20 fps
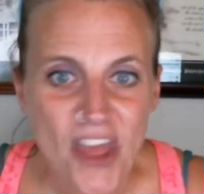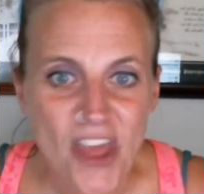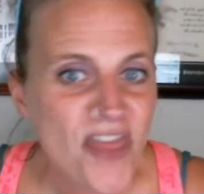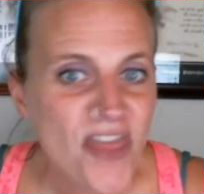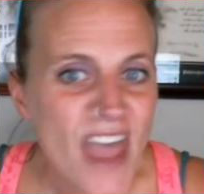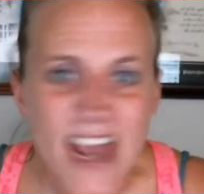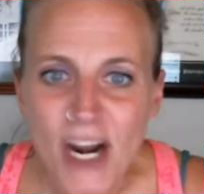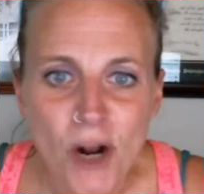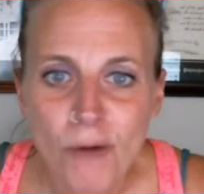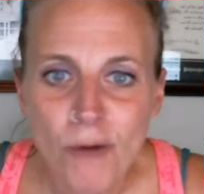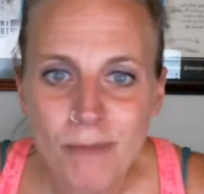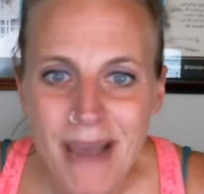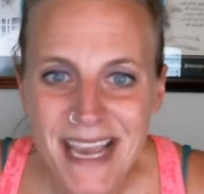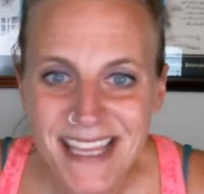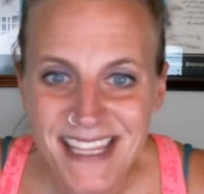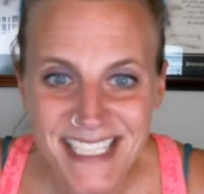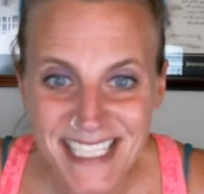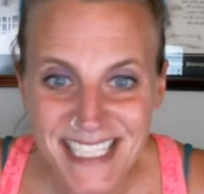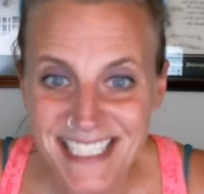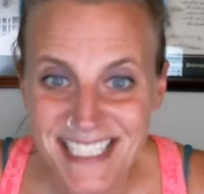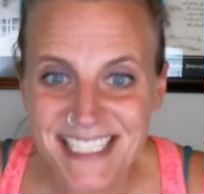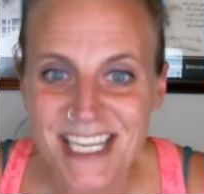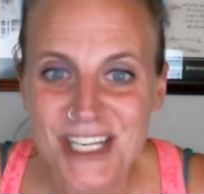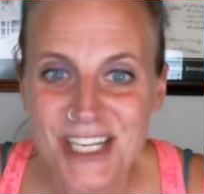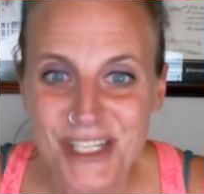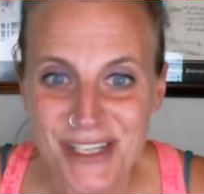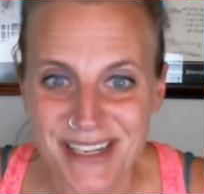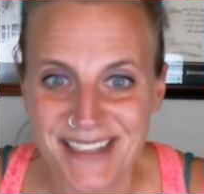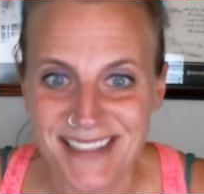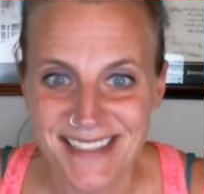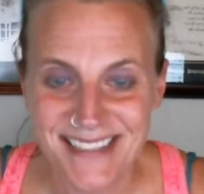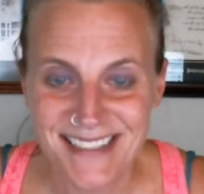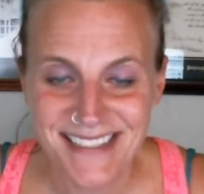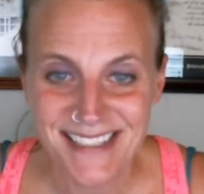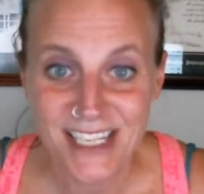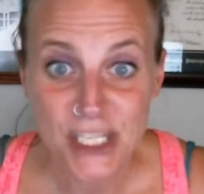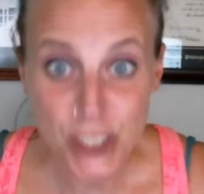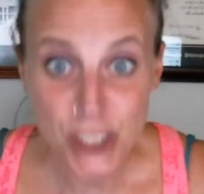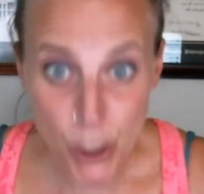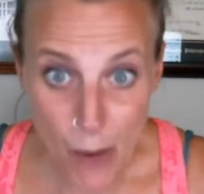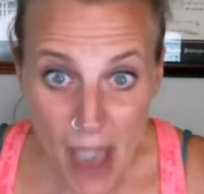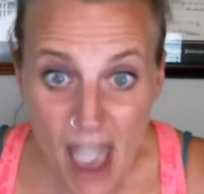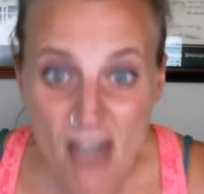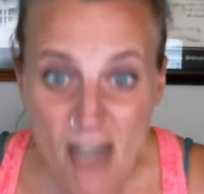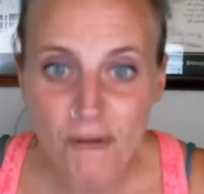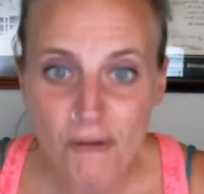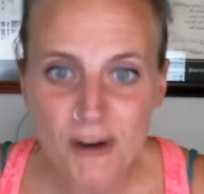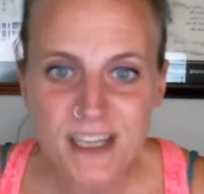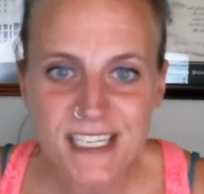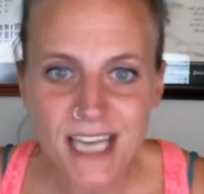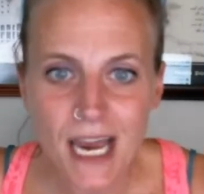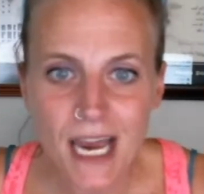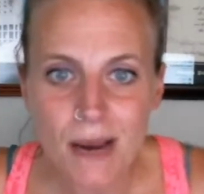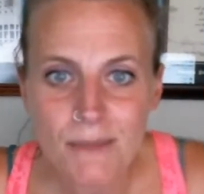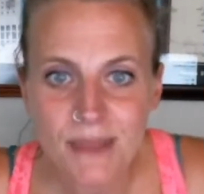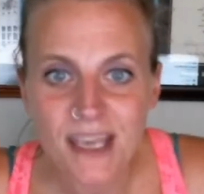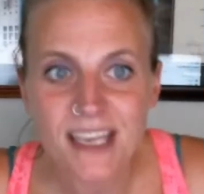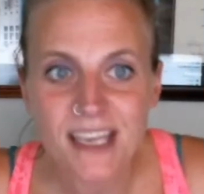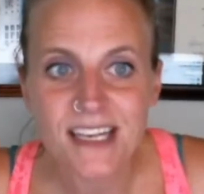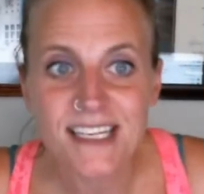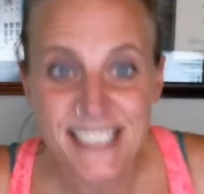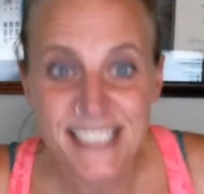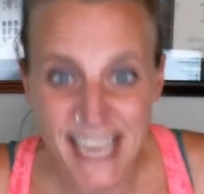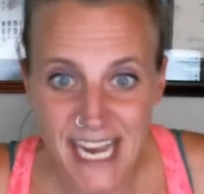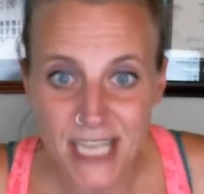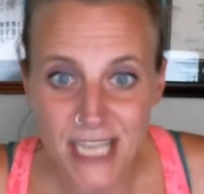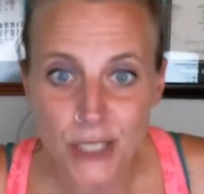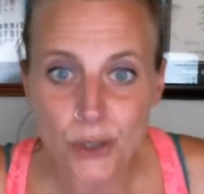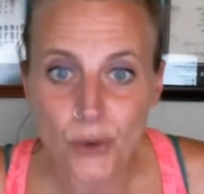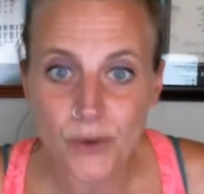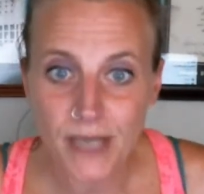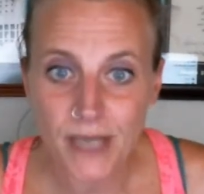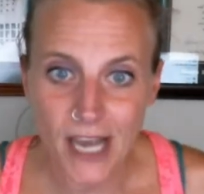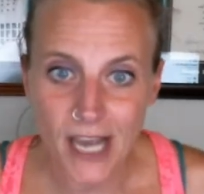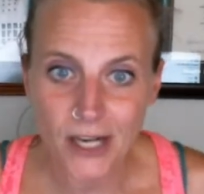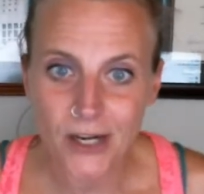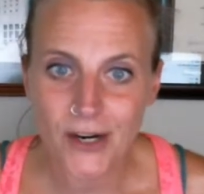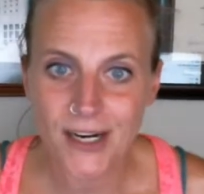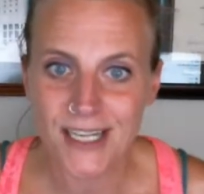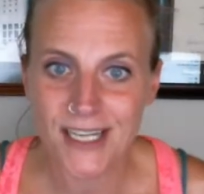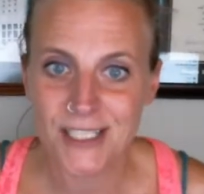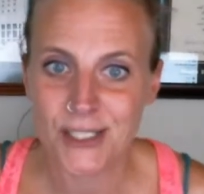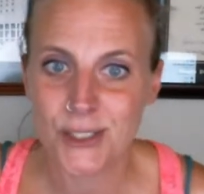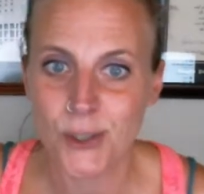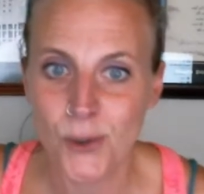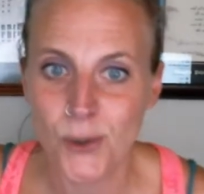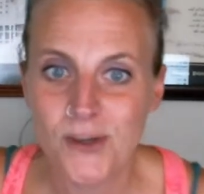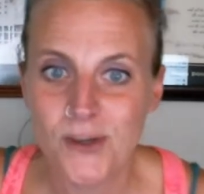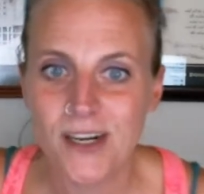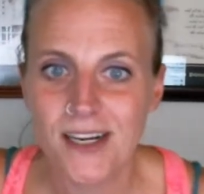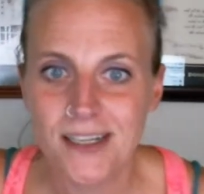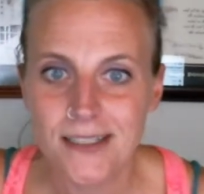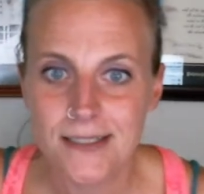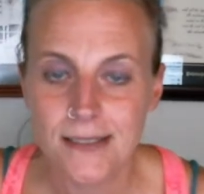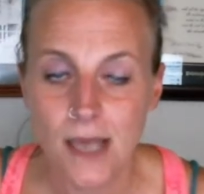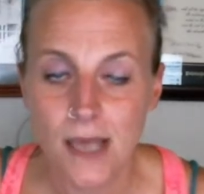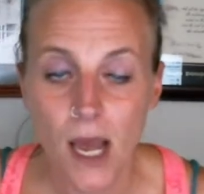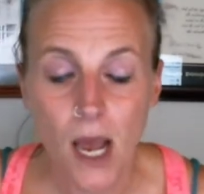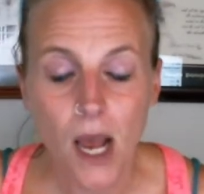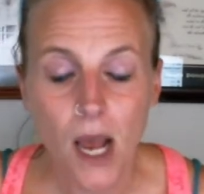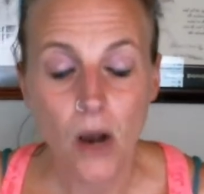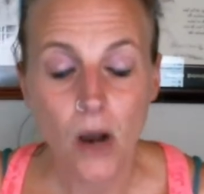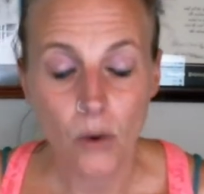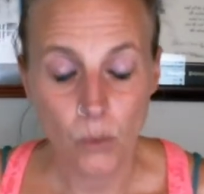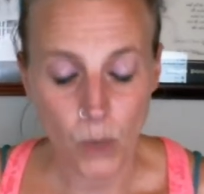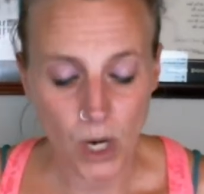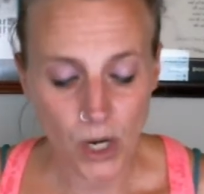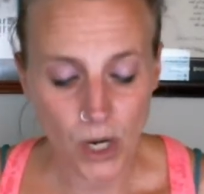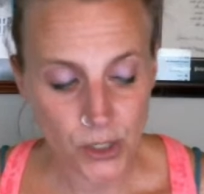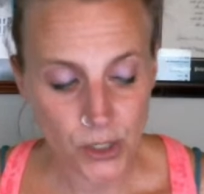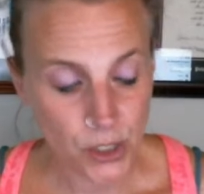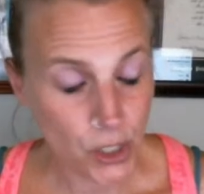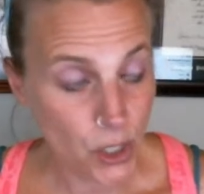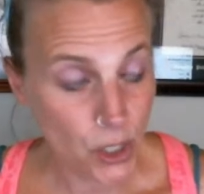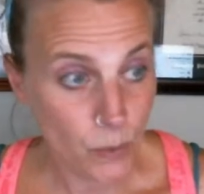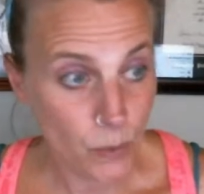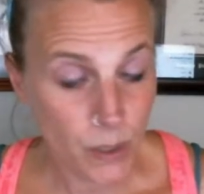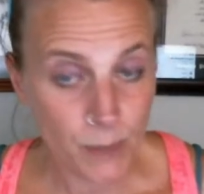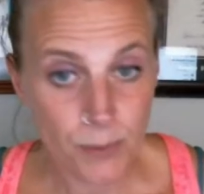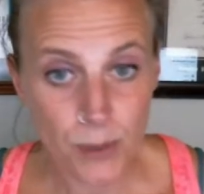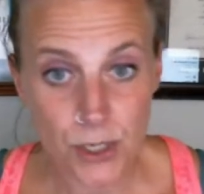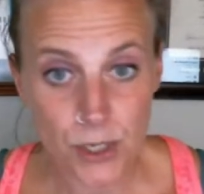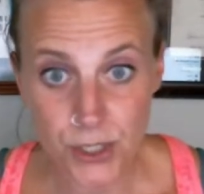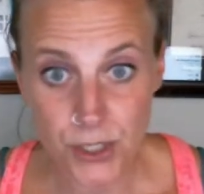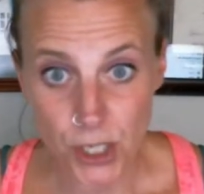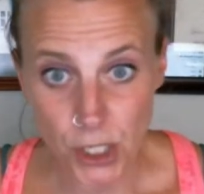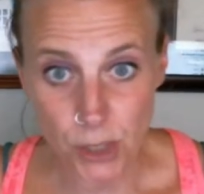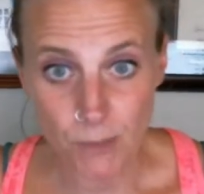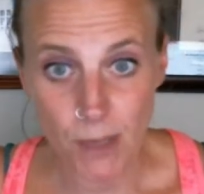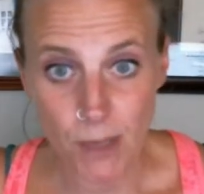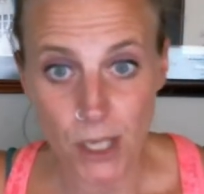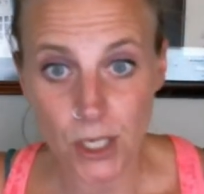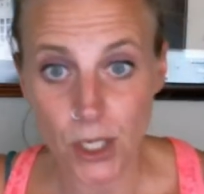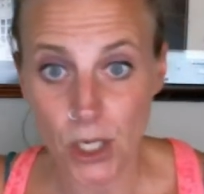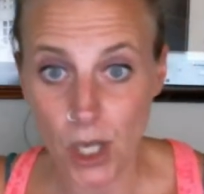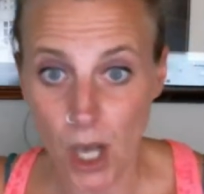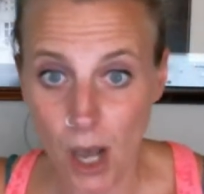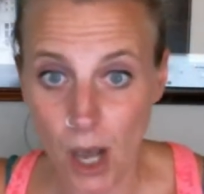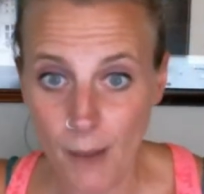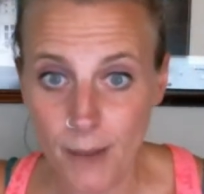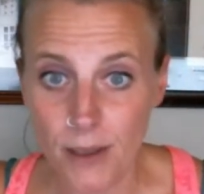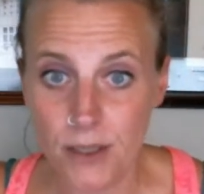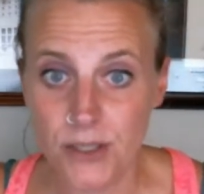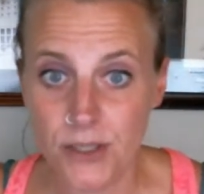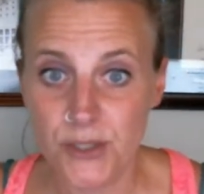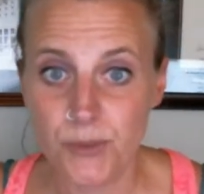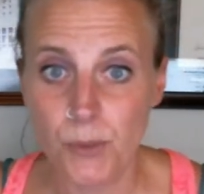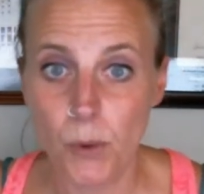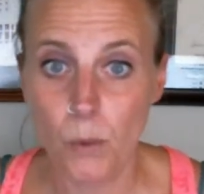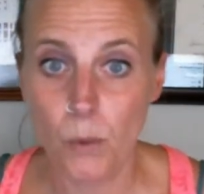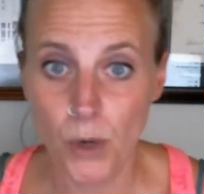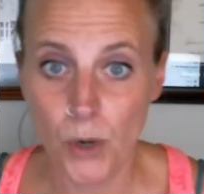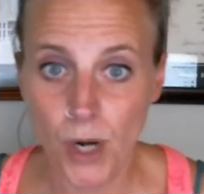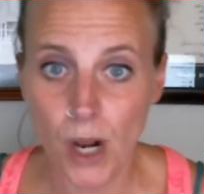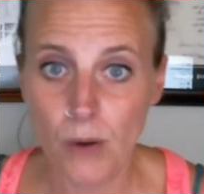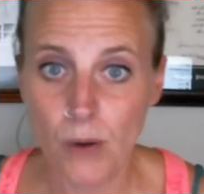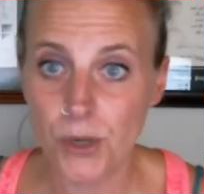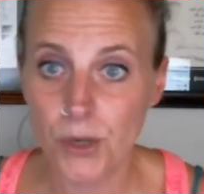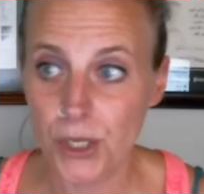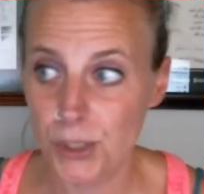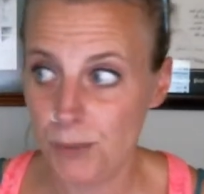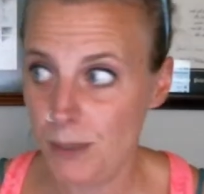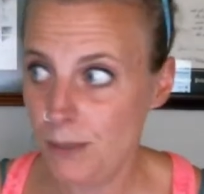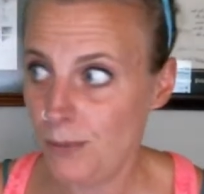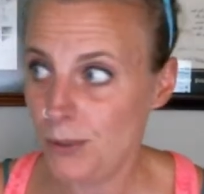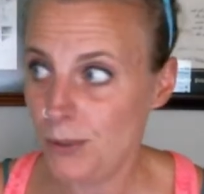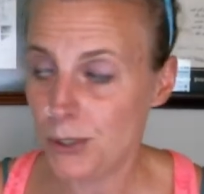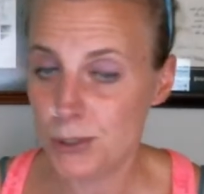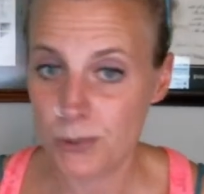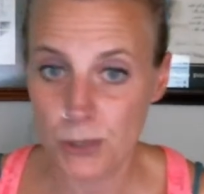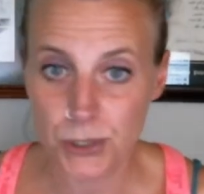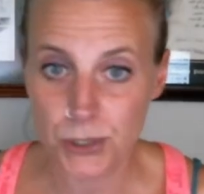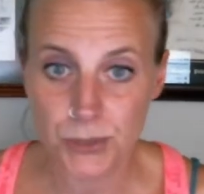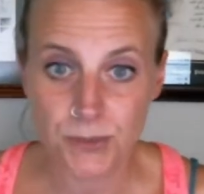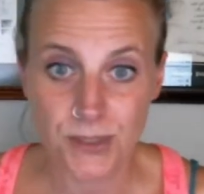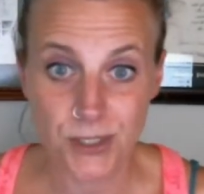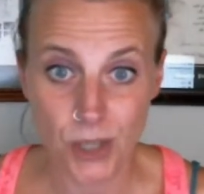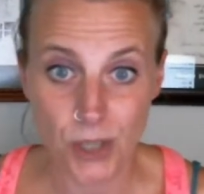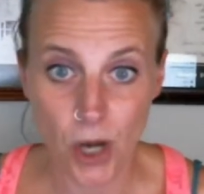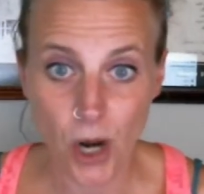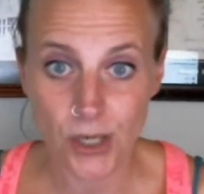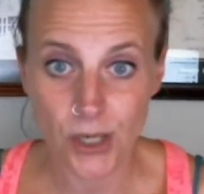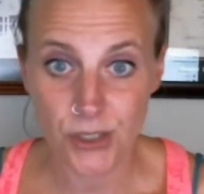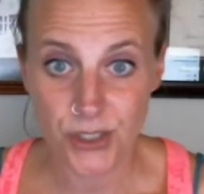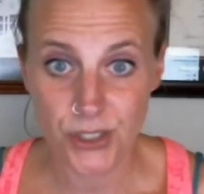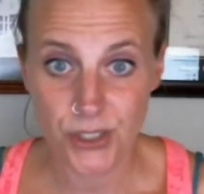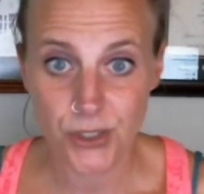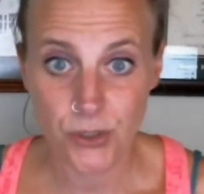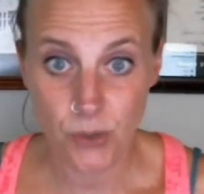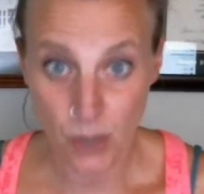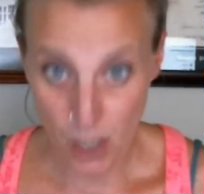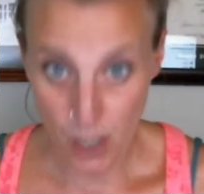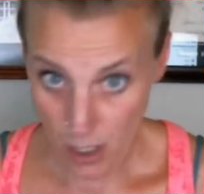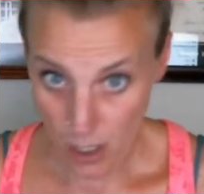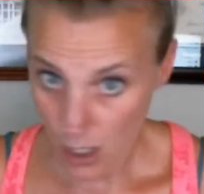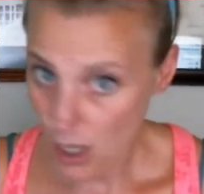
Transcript: They don't make the decisions. So every time that Daniel Gecker has told us, well, you know, we appreciate you making comments, but we're not really the people you're supposed to be talking to.